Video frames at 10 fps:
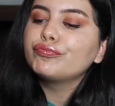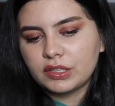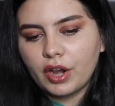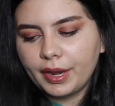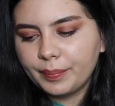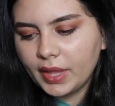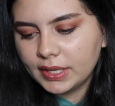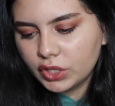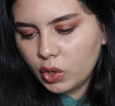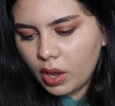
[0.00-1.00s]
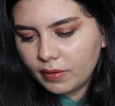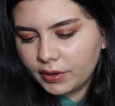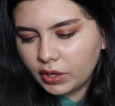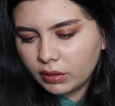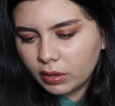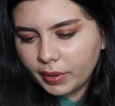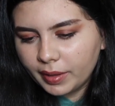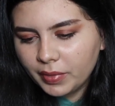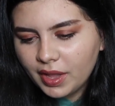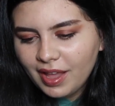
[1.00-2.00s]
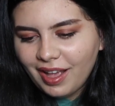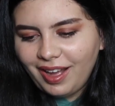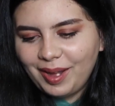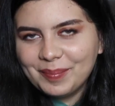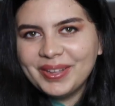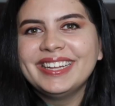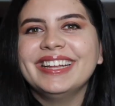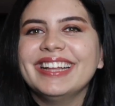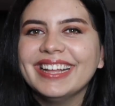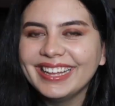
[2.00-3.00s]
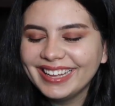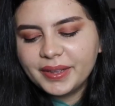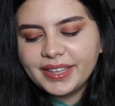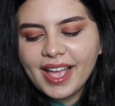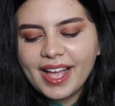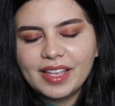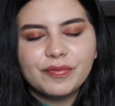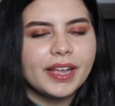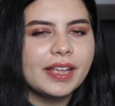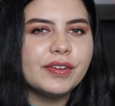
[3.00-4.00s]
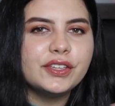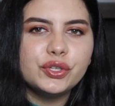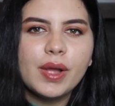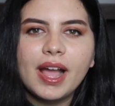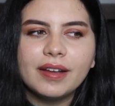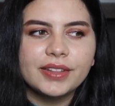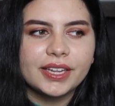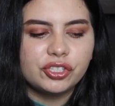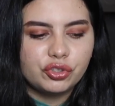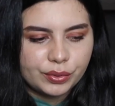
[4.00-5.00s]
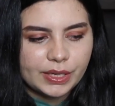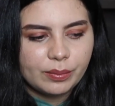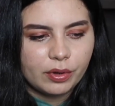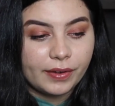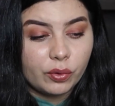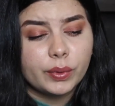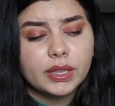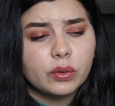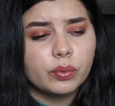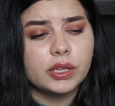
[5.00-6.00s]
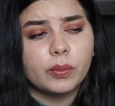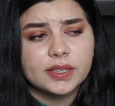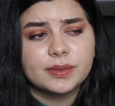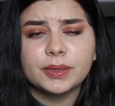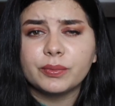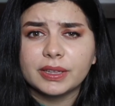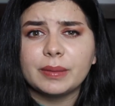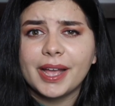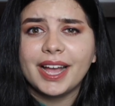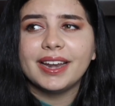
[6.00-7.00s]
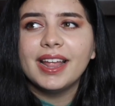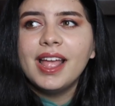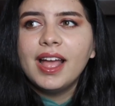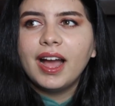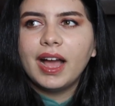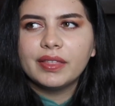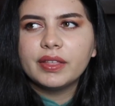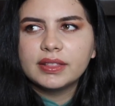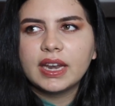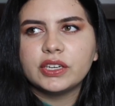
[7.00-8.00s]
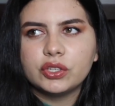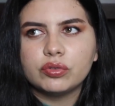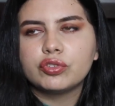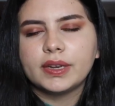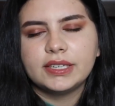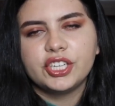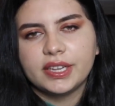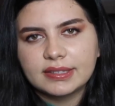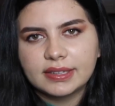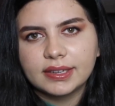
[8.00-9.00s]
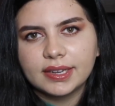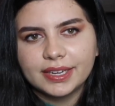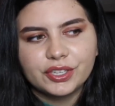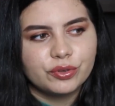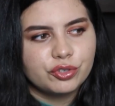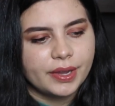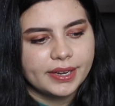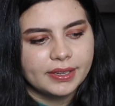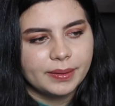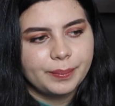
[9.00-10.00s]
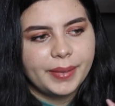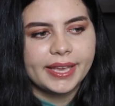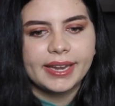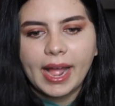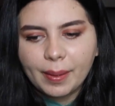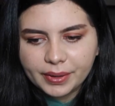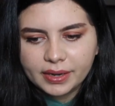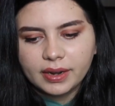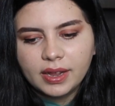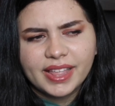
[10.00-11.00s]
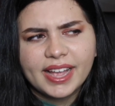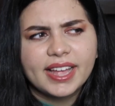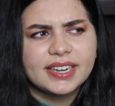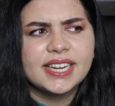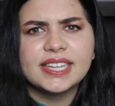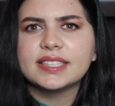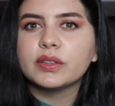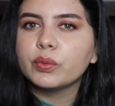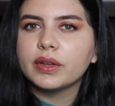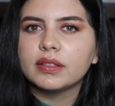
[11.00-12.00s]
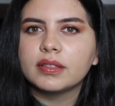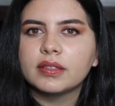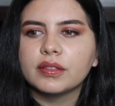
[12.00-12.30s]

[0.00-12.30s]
Sorry, had to go off on you a little bit. Um, but yeah, if I if I do have like a dream, or if I really, really want something really bad, I think that I do try to chase it and I do try to make it happen. That kind of ties in with